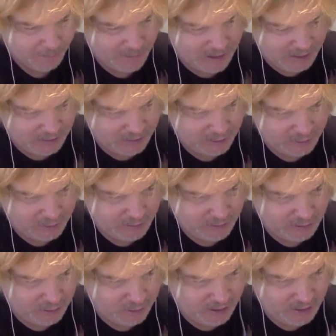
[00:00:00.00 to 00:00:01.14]
I think it'll be a
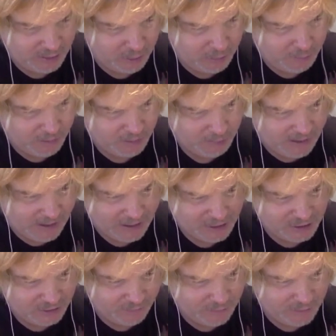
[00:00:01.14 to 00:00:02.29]
great opening
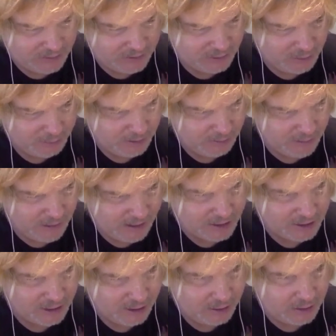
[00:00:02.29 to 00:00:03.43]
match if it is the opening
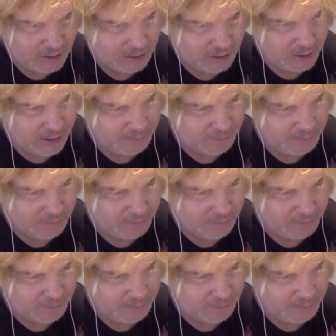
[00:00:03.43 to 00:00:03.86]
match, and I think